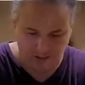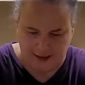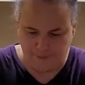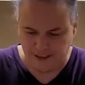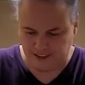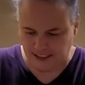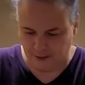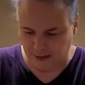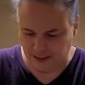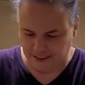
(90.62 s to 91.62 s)
that mixed up
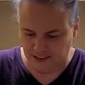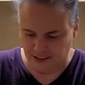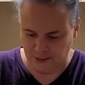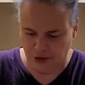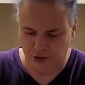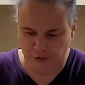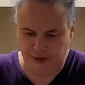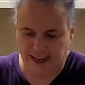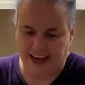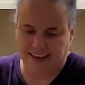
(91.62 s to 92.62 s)
nice and smooth. We're
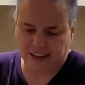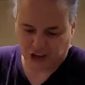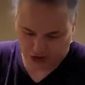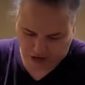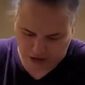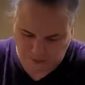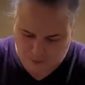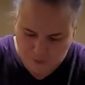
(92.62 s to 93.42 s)
going to add the sugar.